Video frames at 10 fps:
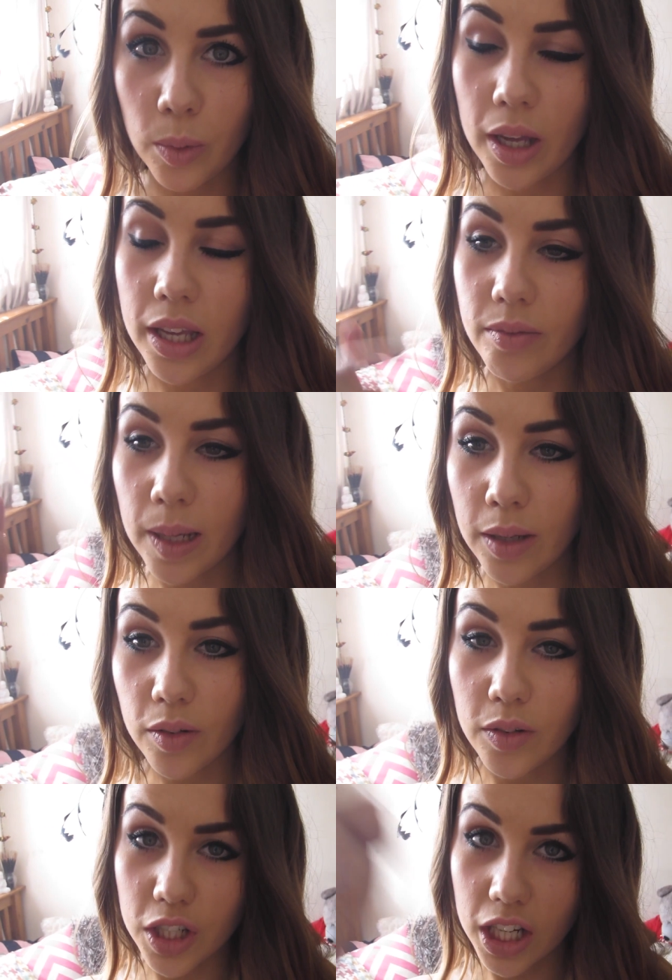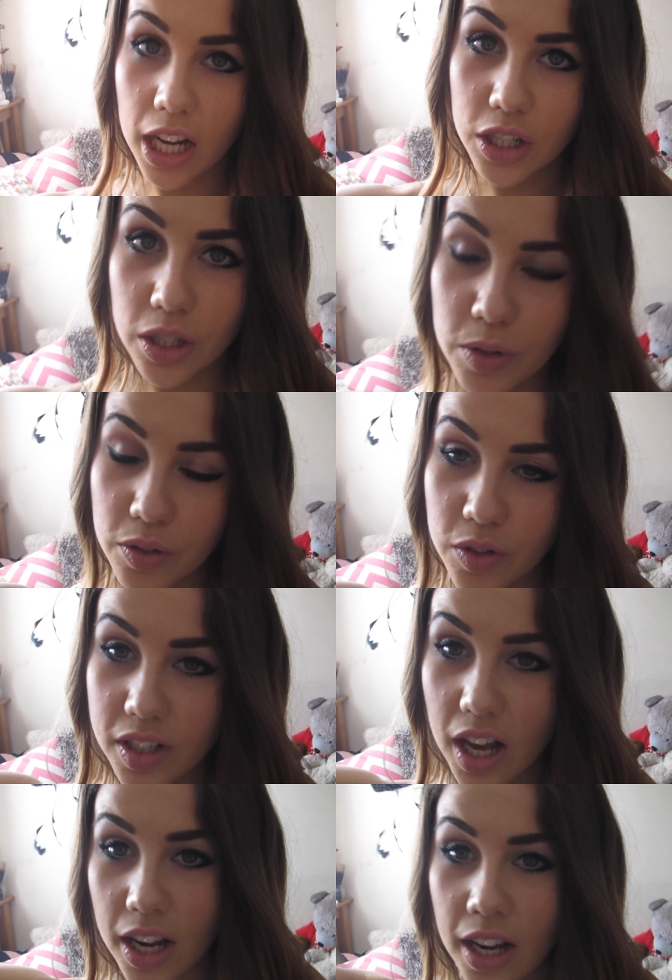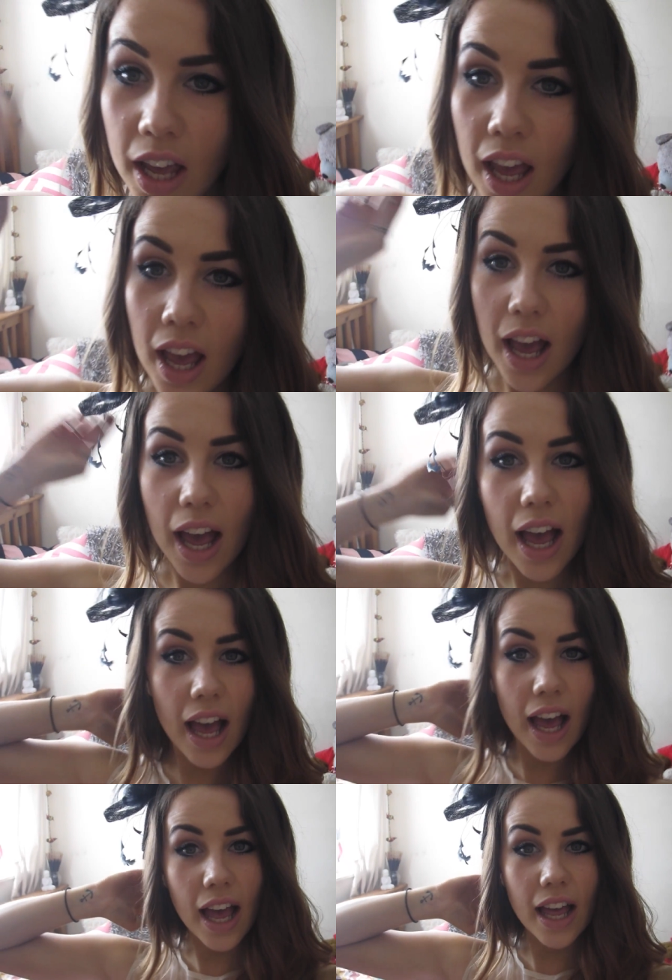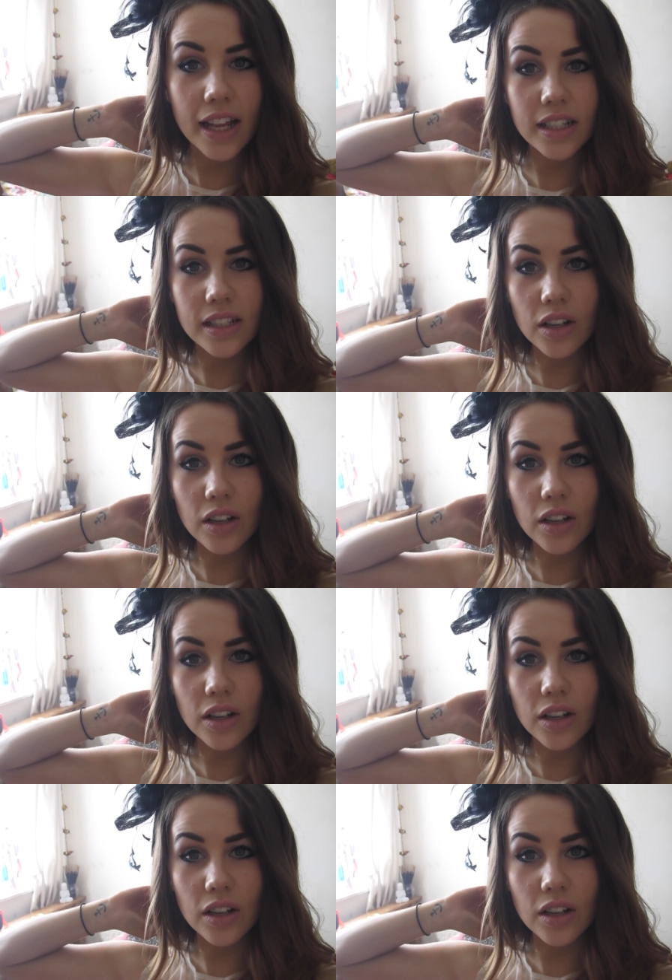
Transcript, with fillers: my Makeup Revolution collection, which I've just done. And